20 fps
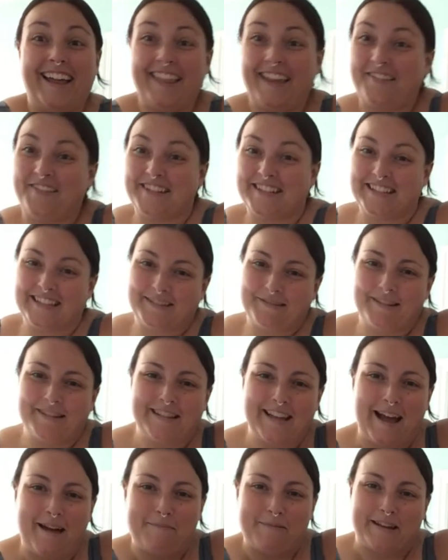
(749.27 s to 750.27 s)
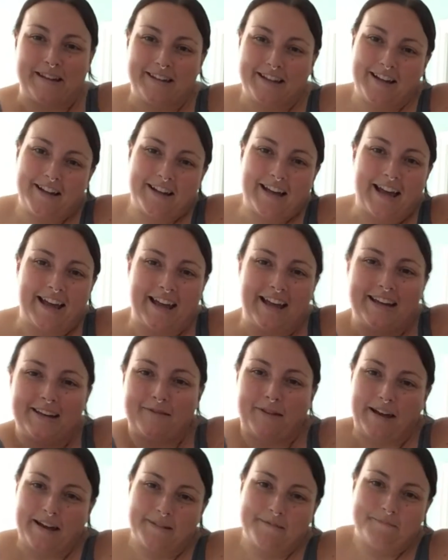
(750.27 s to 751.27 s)
What's this supposed to happen? Okay,
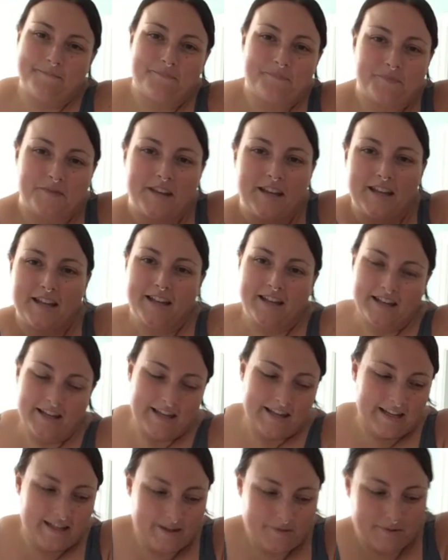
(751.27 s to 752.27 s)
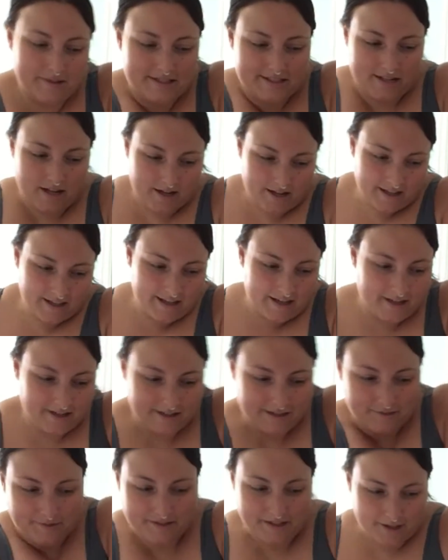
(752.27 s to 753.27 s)
anyway. It was stuck in there
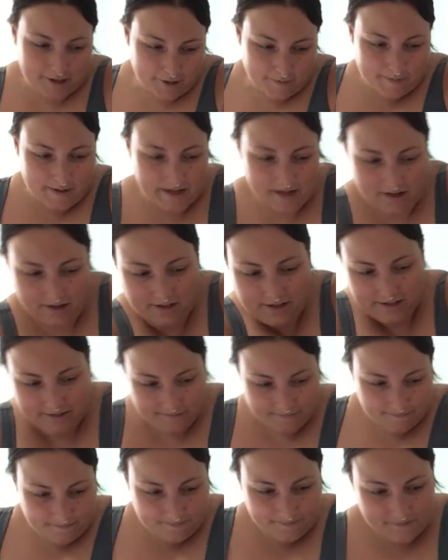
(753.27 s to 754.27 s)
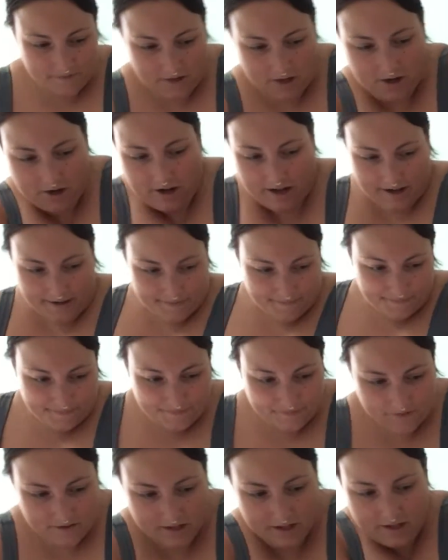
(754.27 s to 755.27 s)
because it was such a big onion. Okay.
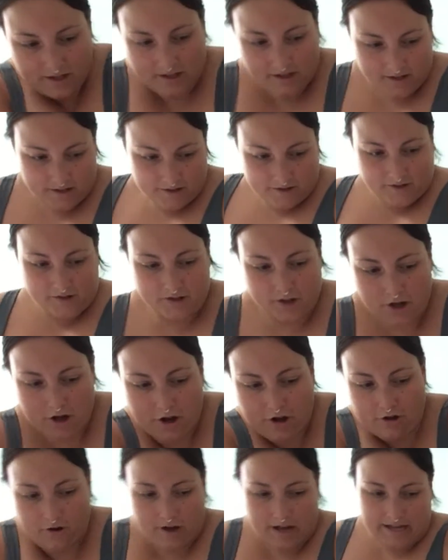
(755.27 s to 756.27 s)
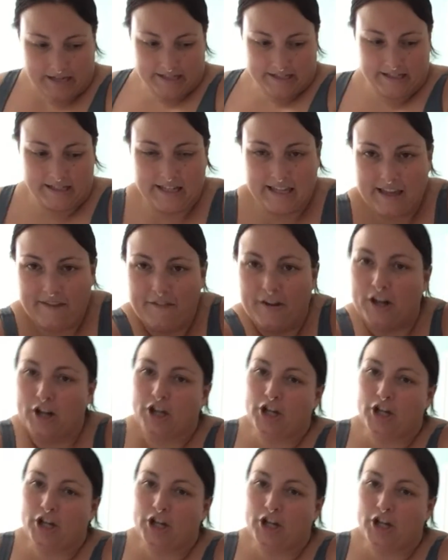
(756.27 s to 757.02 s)
So give it